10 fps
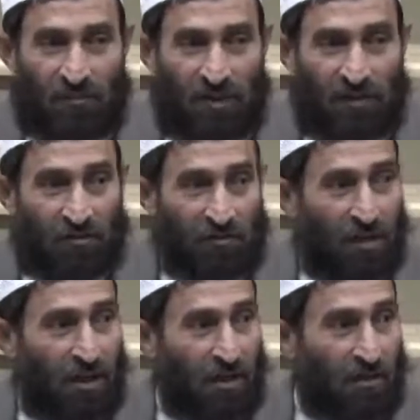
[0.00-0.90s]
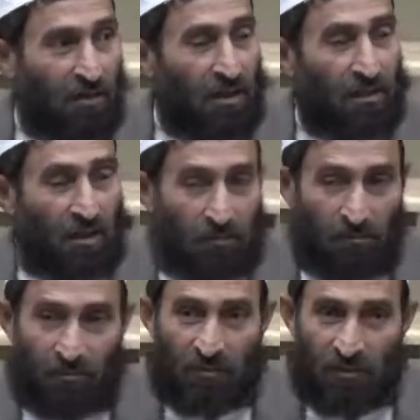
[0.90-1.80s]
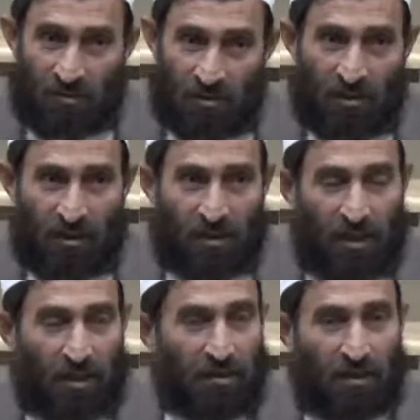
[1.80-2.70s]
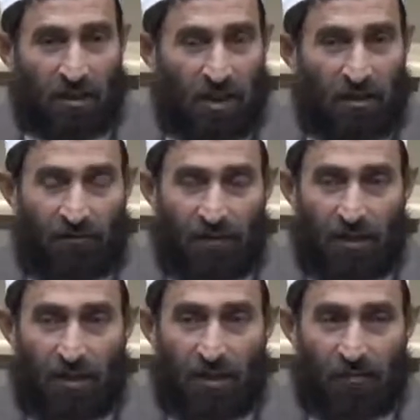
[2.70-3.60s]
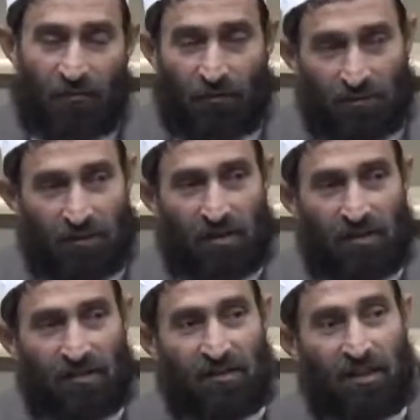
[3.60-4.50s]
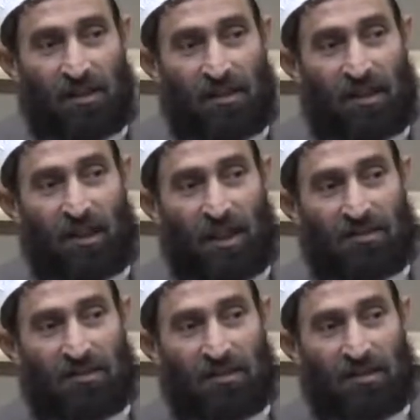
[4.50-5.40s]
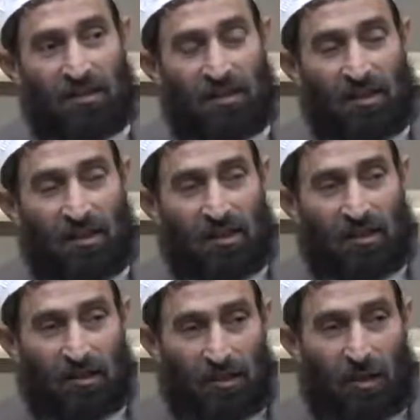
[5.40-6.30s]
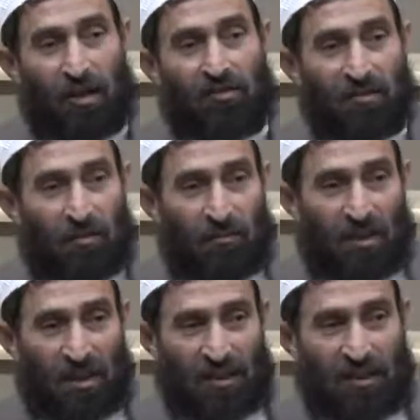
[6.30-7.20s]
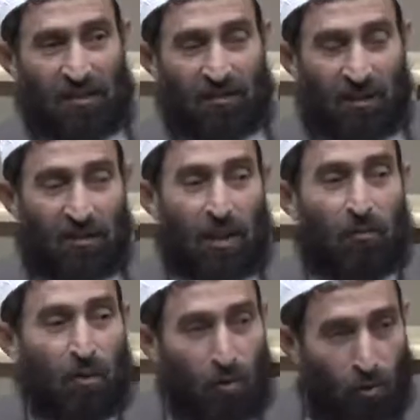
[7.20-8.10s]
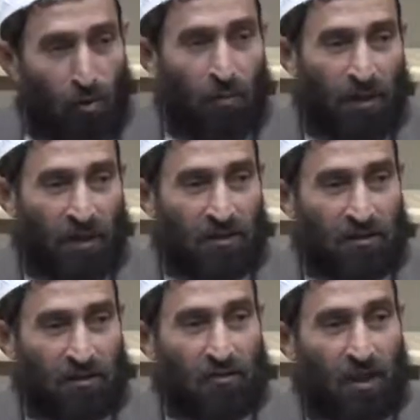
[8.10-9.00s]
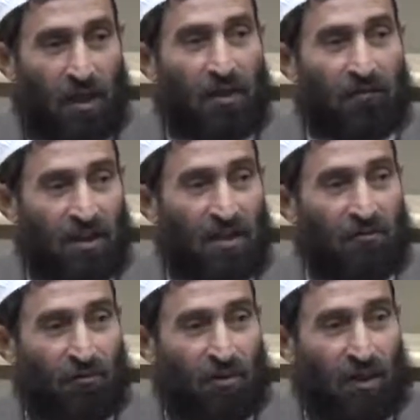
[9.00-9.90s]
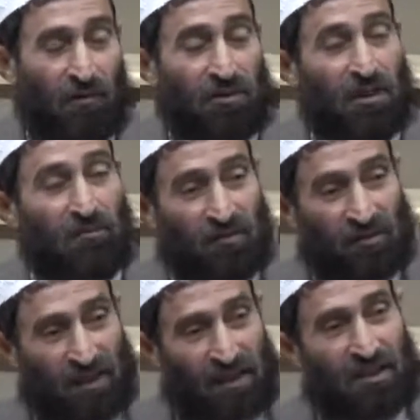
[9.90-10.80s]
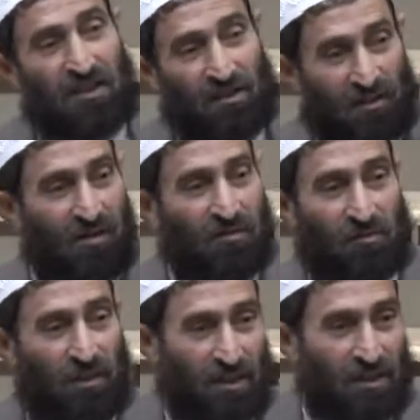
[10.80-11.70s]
suicide, they take their life for the reason that they actually lost something that they were hoping to have that forever. That was like years back,